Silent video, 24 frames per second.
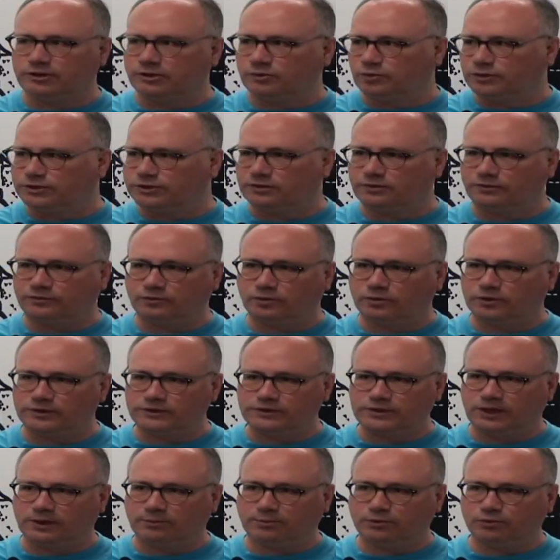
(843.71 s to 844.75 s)
the winter, for
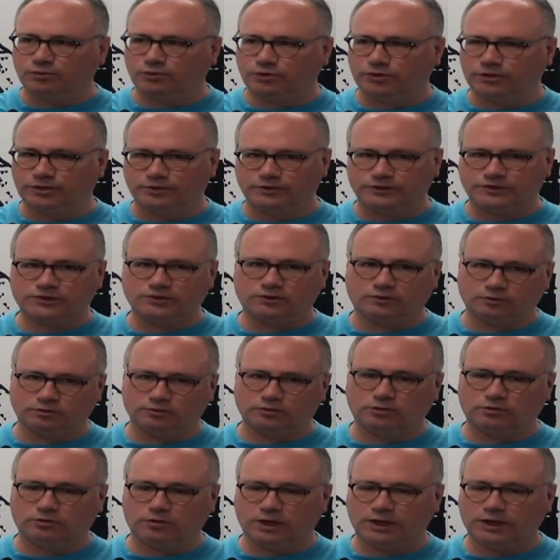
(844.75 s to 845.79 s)
example, where your
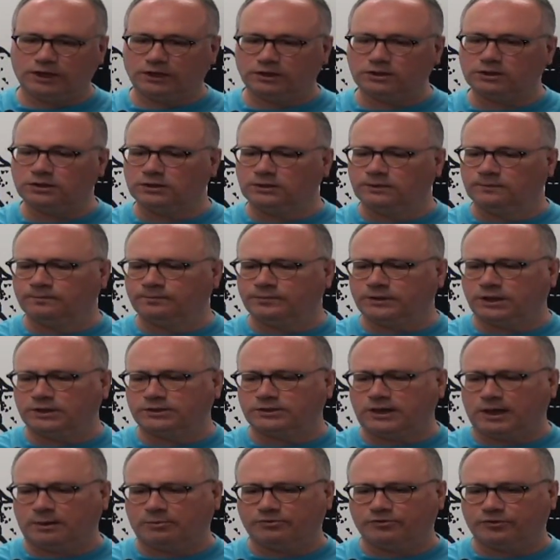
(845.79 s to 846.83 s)
solar array on
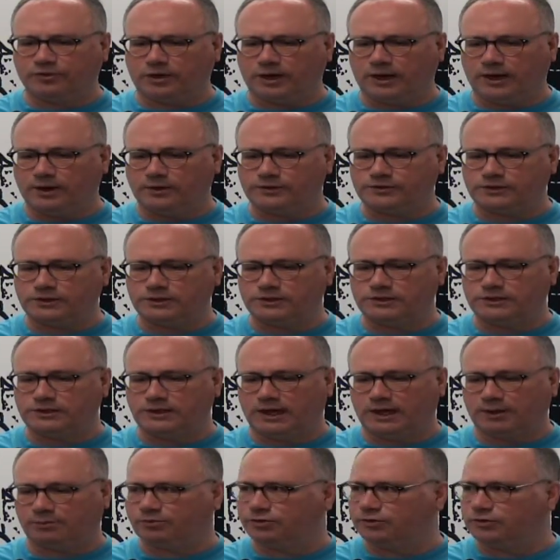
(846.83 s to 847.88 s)
top of your house is
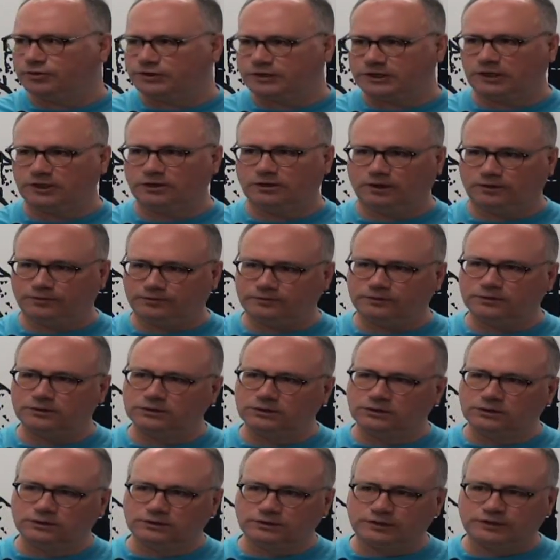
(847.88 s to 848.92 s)
not producing enough
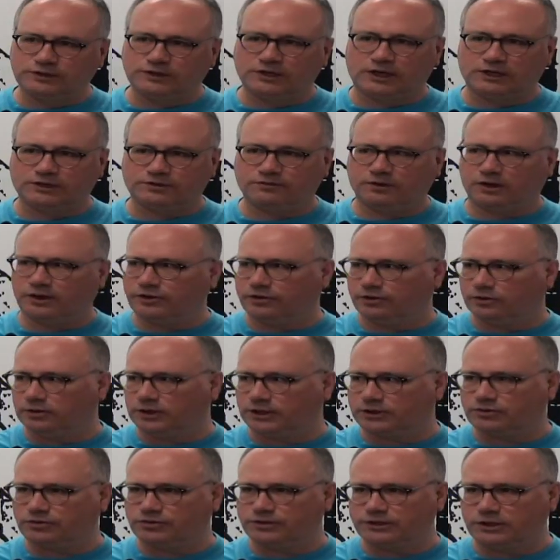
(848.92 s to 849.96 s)
to satisfy your
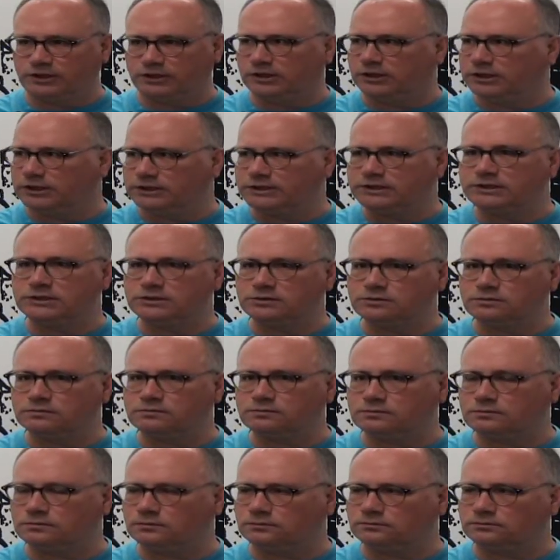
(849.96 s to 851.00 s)
electricity. Yes, I was going to ask, what
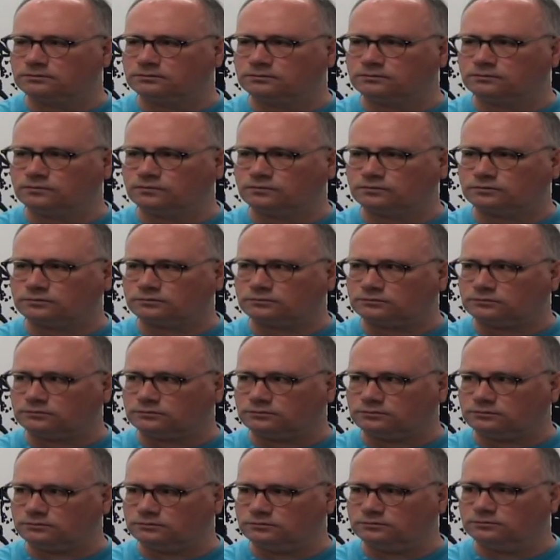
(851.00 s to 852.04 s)
if it's like a gray day,
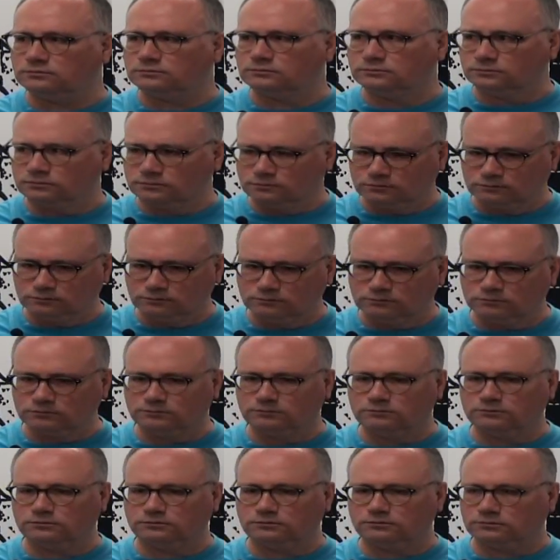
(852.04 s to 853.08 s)
you know, like you say in the
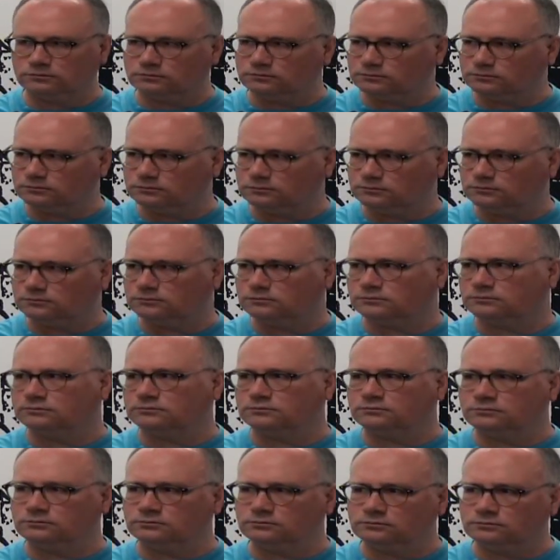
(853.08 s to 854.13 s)
winter and the fall,
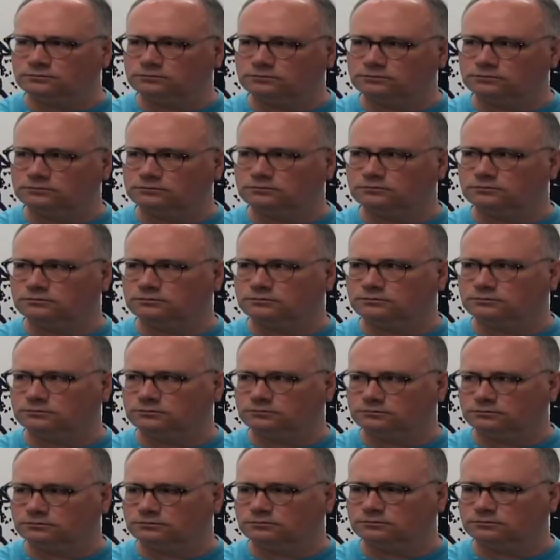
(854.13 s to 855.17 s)
you just have a gray